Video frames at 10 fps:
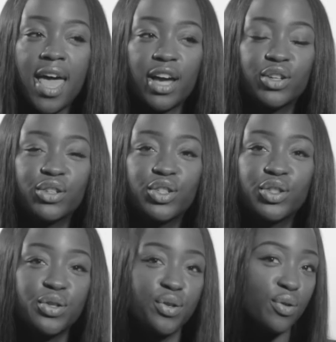
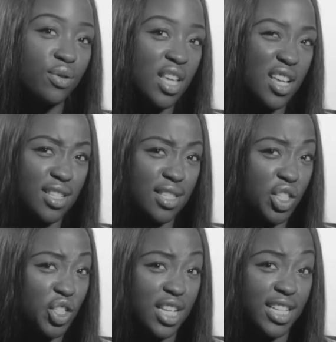external things
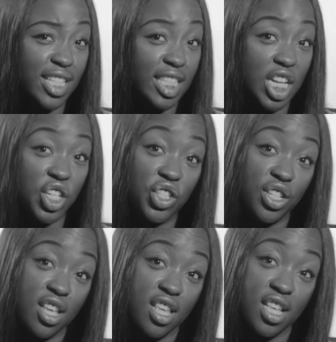such as
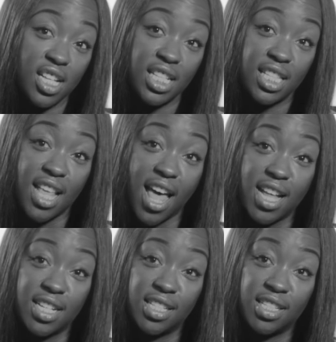extensions,
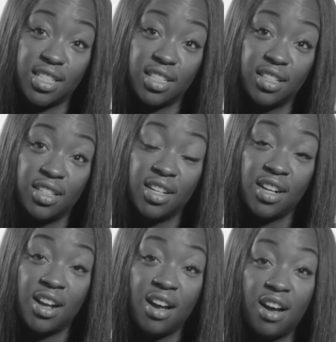and
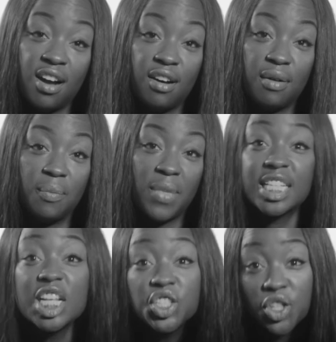
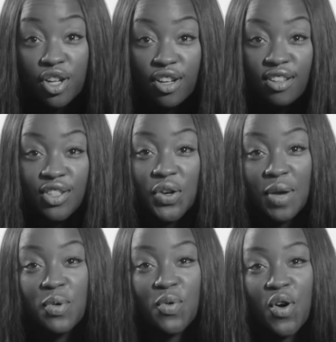extensions are good, don't
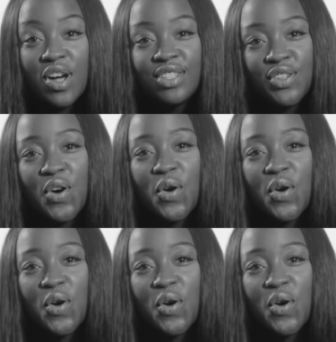get me wrong, because, you